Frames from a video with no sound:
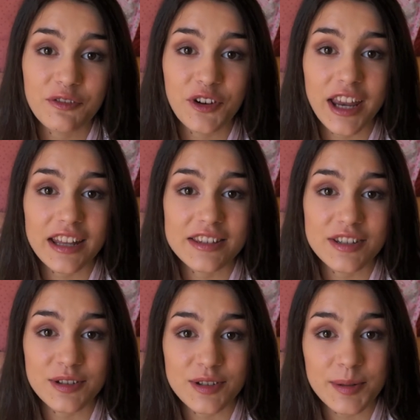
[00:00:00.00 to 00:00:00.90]
forget
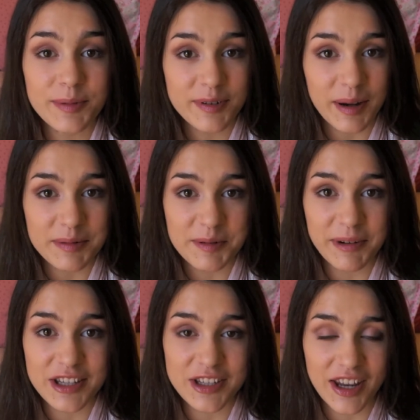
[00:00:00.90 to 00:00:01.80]
to subscribe to
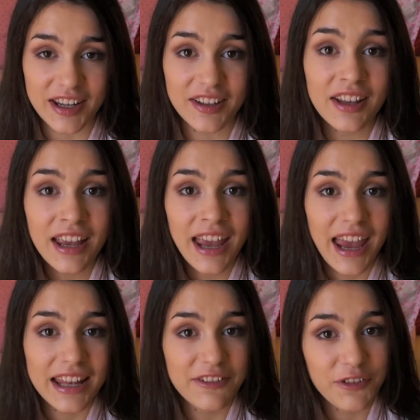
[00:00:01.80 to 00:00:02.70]
my channel.
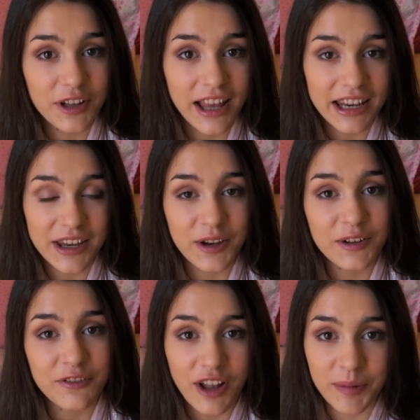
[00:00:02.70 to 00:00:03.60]
And if you'd like, you
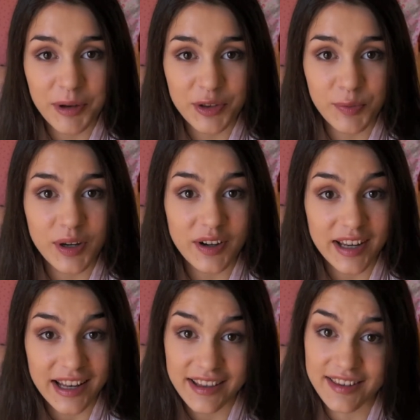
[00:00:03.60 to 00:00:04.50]
can follow me on Twitter
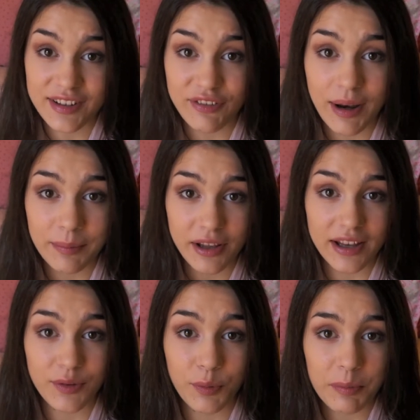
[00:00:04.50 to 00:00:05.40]
and Instagram. The
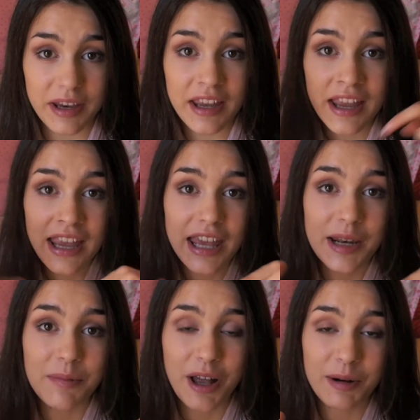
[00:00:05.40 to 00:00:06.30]
links will be in
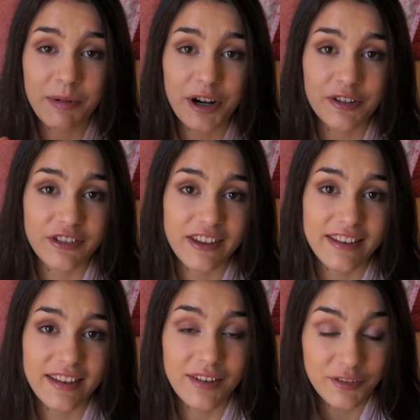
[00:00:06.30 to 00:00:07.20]
the bottom
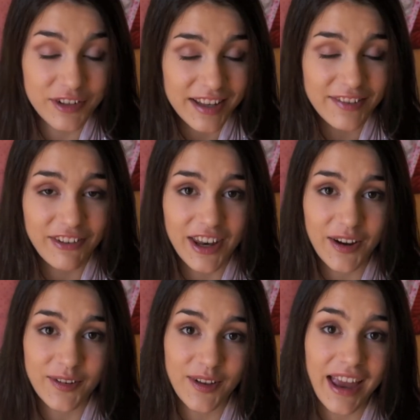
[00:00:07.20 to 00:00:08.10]
of this
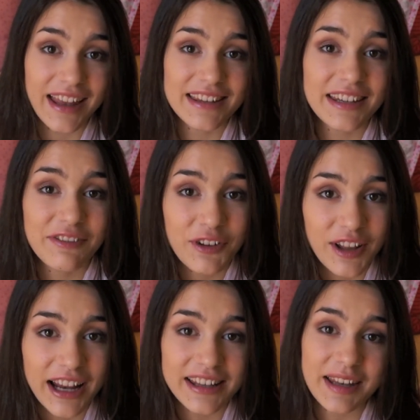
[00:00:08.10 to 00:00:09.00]
video. And if you
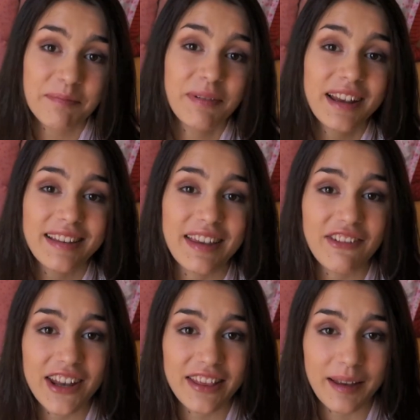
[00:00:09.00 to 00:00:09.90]
liked it, please
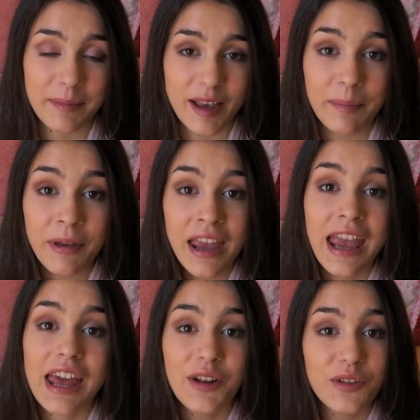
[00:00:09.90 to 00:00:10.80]
give it a thumbs up.
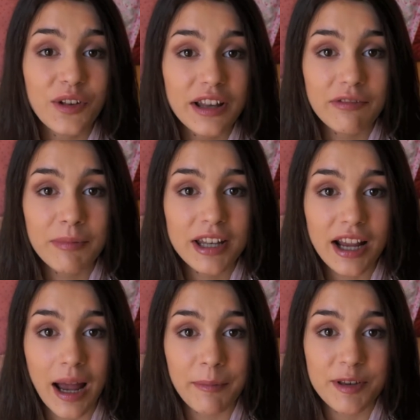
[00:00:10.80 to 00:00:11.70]
And also leave me in the
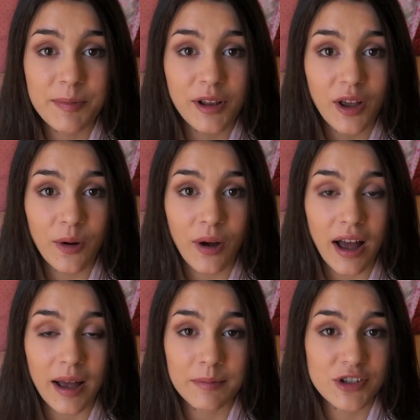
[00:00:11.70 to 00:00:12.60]
comments below
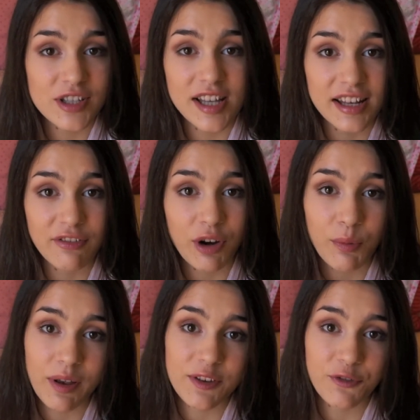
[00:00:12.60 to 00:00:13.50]
just any
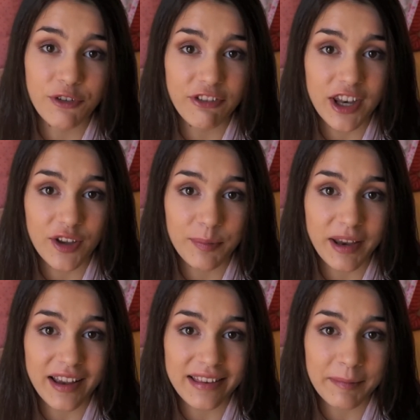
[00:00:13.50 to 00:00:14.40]
requests for videos,
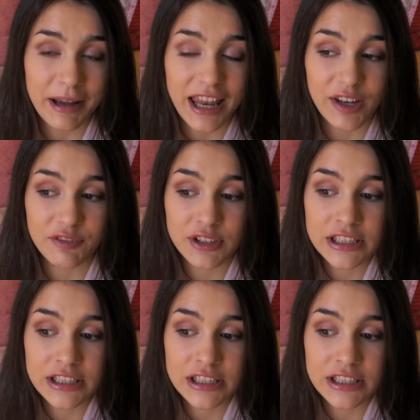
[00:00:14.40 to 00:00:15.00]
because I'm kind of